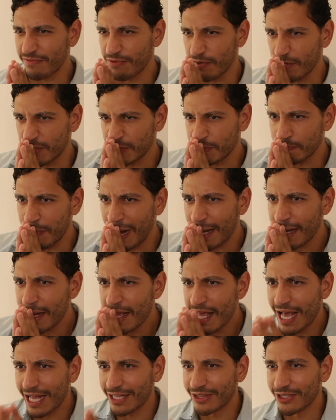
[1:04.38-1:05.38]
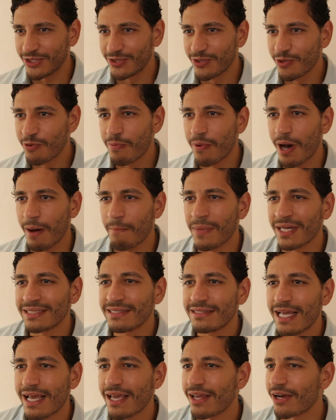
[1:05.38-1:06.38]
for a spot at the True on
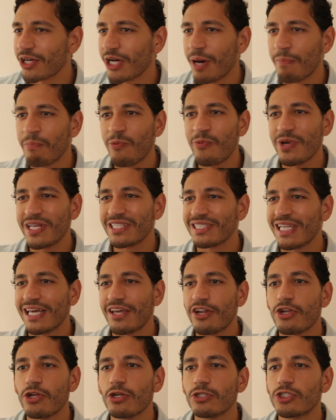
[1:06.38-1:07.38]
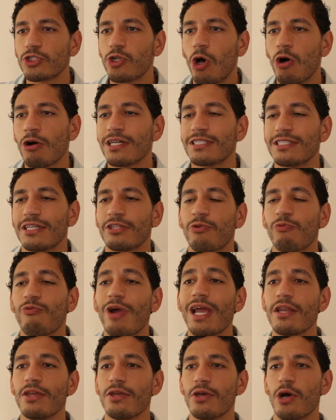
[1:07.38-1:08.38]
Monday, and a couple weeks later, your song is on the
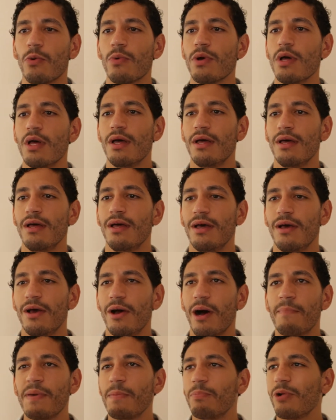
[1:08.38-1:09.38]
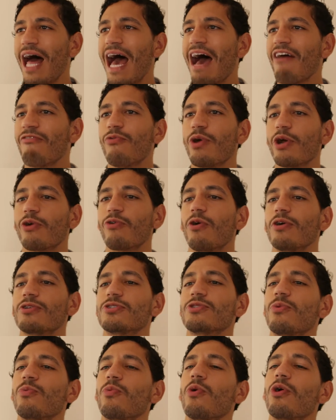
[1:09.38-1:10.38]
radio. And people halfway across
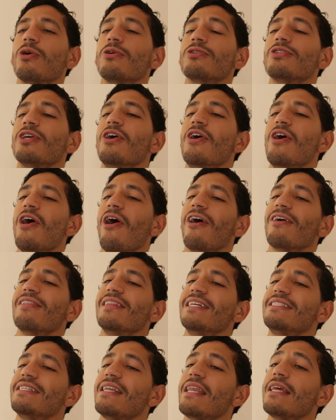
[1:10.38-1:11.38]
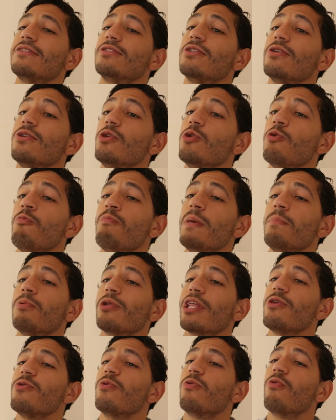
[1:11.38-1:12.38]
the world are listening to you. People
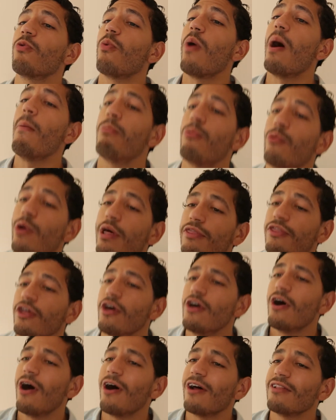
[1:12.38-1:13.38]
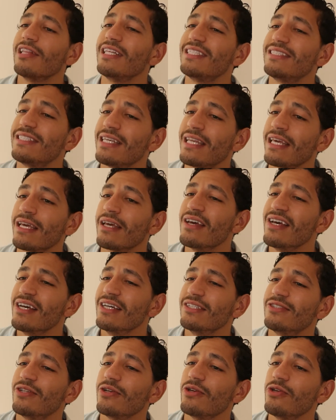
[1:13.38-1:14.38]
that you grew up with are listening
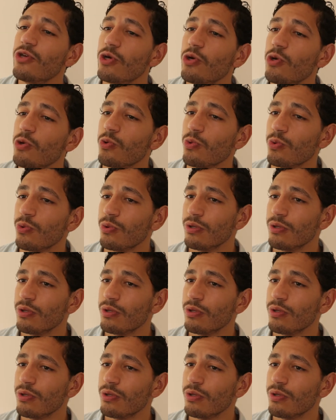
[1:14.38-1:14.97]
to you.